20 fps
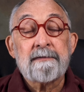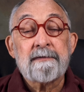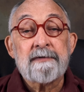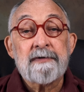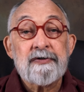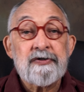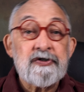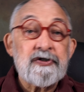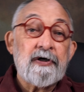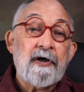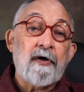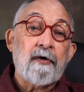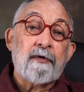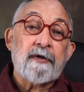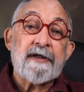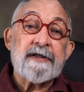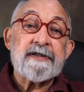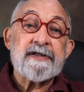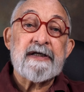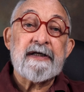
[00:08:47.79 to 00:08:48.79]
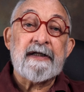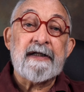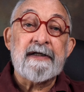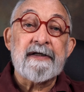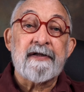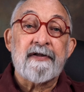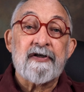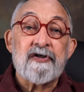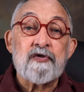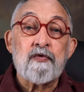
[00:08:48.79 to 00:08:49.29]
So let's get
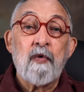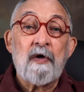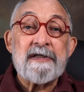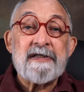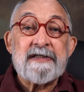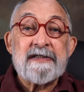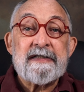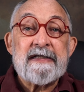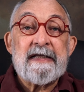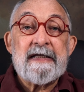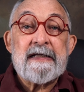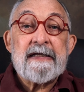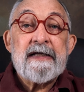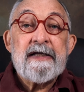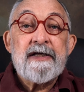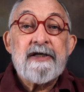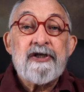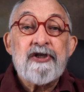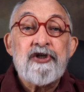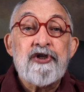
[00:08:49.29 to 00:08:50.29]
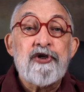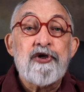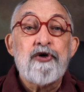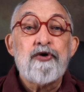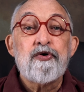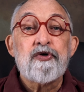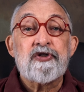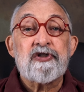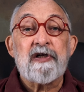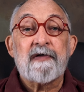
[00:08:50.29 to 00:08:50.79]
into this. What's the
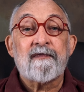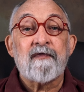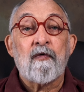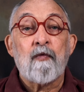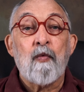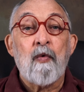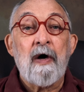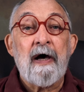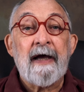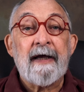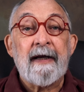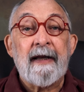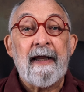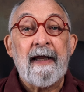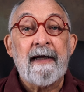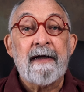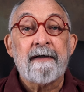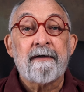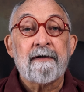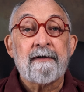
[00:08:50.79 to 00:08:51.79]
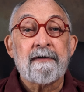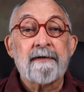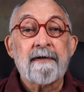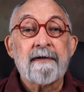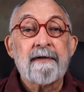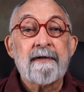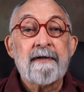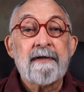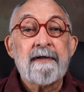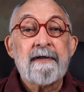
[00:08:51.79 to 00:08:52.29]
use of a wide angle?
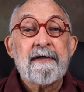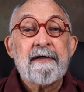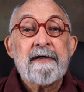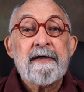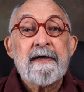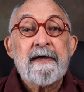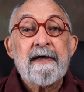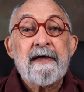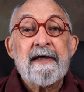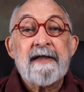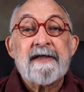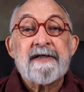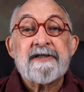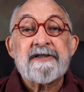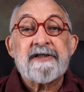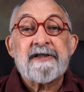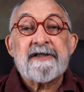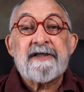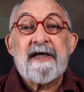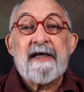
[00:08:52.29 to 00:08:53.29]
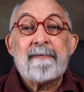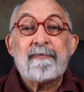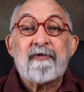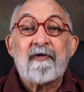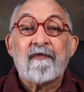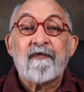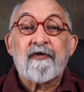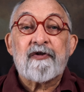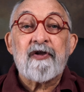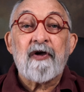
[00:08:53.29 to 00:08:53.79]
It is to keep the
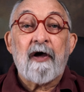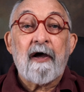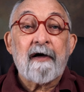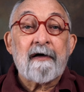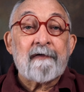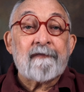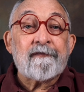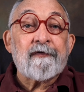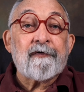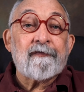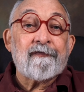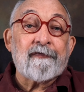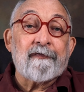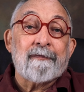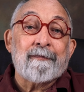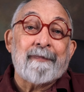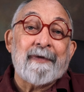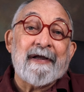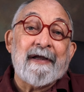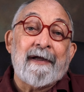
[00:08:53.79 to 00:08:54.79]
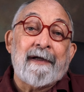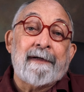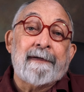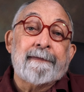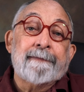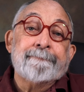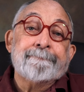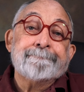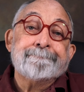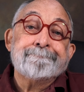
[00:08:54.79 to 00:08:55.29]
photographer from
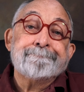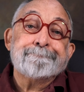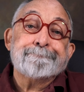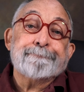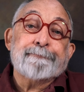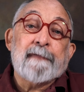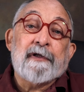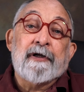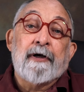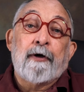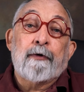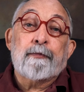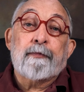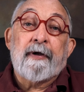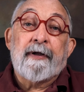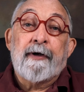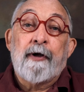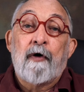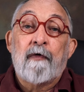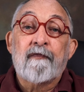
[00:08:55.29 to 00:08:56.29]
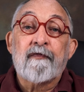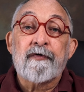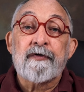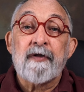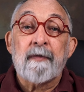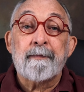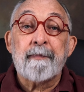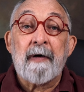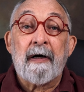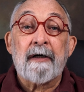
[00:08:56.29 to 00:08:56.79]
being, run over in
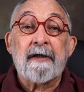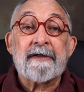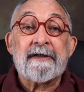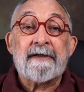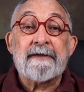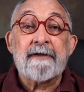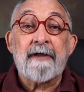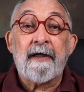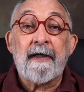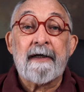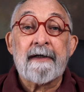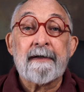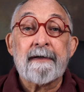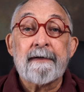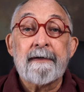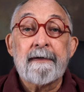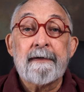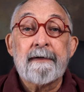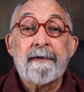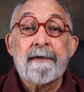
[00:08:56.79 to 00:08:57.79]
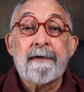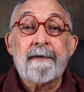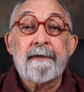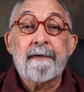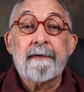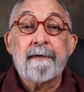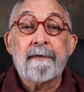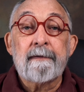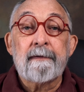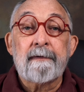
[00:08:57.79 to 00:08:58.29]
the parking lot,
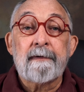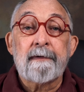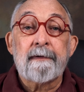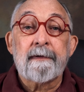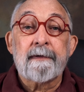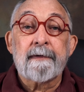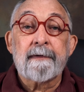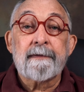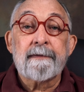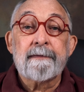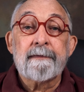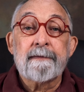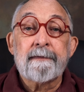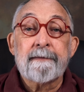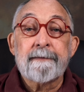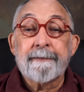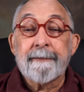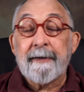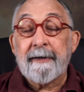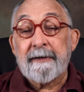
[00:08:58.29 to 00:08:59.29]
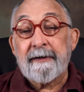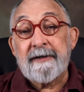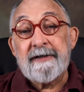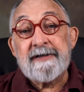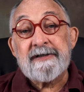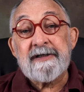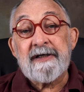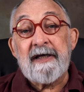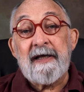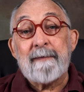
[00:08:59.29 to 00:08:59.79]
or at
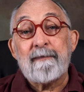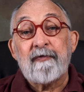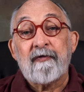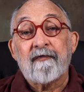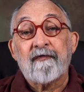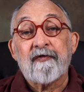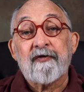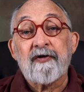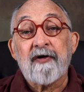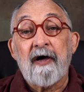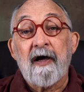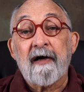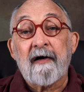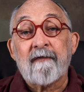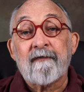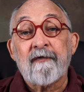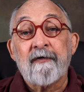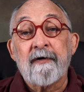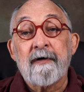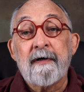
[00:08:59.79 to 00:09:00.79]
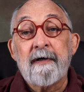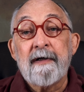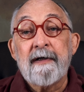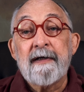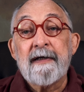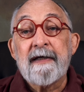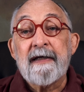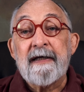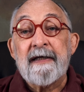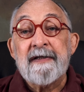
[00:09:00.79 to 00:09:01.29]
least keep the photographer
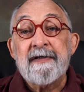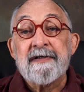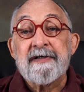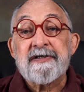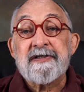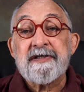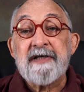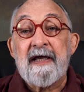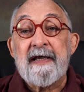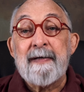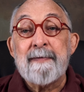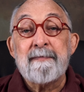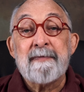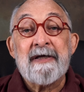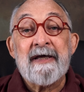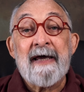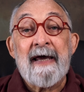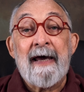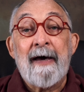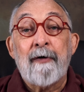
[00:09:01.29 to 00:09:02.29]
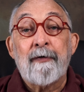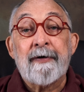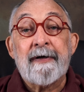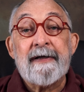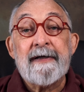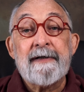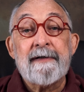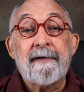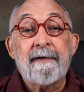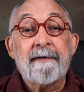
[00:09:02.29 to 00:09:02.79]
in the same
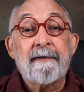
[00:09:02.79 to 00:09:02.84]
county.